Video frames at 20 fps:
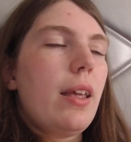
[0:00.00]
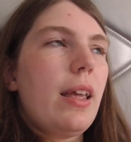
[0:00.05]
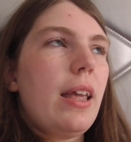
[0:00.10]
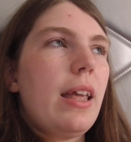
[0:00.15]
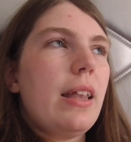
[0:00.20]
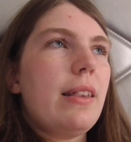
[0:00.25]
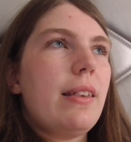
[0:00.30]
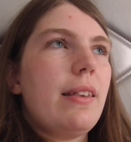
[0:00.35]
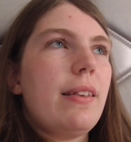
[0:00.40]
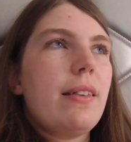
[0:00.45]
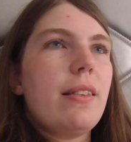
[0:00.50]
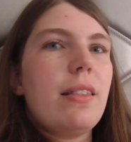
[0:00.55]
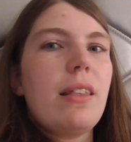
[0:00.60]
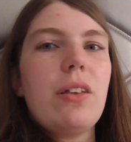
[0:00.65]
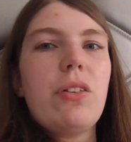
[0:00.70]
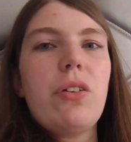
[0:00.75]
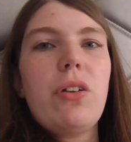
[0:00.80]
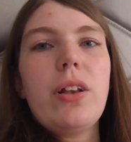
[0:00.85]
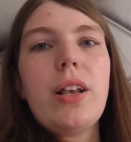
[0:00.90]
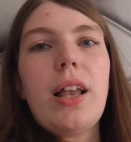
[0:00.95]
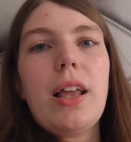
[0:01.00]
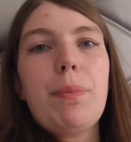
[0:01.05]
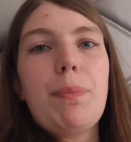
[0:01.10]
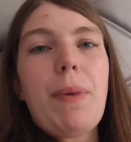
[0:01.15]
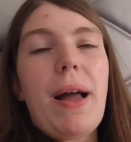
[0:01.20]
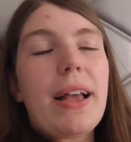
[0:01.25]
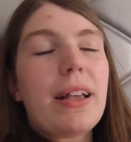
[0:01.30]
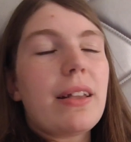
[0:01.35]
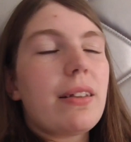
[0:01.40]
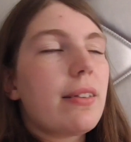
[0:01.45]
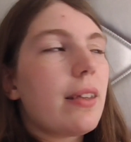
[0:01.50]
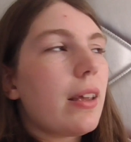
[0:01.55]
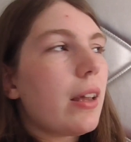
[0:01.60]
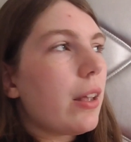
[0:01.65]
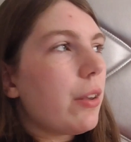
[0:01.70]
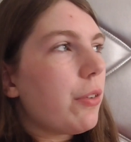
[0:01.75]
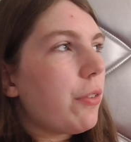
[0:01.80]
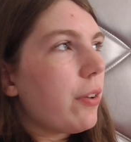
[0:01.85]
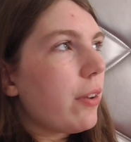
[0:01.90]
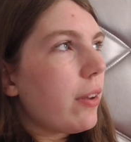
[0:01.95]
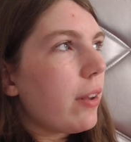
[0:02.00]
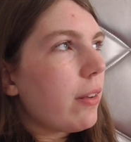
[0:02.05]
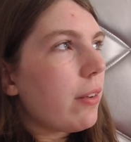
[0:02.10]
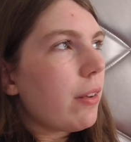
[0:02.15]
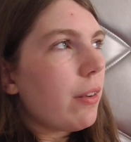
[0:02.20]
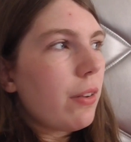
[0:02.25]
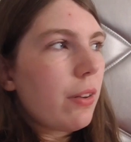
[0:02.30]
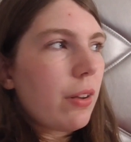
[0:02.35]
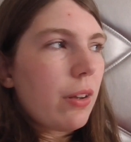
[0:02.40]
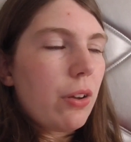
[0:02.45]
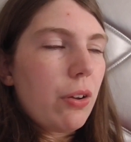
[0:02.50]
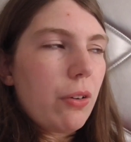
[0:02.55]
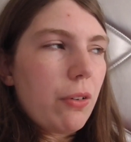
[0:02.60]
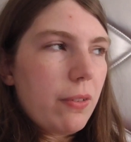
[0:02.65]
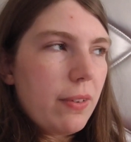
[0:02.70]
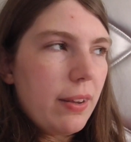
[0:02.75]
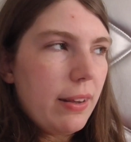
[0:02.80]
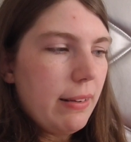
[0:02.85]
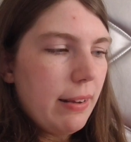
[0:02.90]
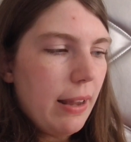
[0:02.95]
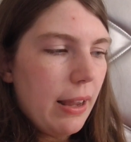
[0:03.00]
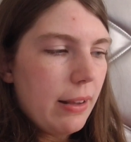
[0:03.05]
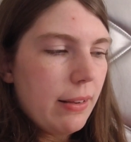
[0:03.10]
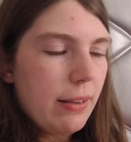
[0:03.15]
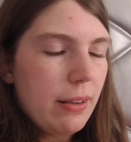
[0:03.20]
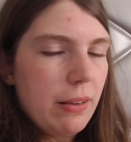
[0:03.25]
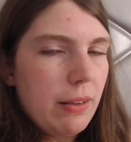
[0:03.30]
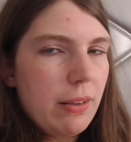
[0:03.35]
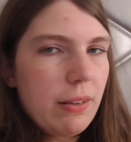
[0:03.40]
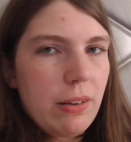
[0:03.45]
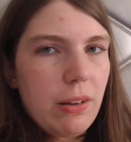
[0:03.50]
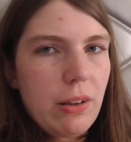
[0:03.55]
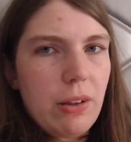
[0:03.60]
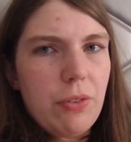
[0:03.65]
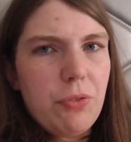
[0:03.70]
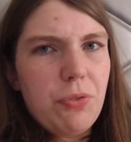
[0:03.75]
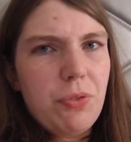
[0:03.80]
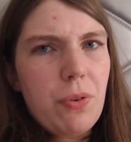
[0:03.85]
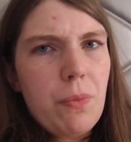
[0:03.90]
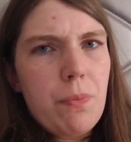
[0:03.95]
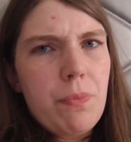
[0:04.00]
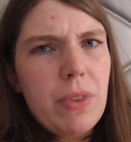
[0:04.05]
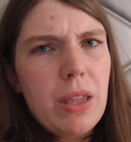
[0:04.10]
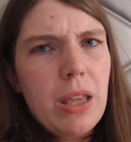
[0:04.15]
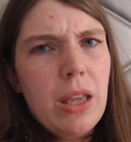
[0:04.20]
they're doing like bag searches and security checks and stuff,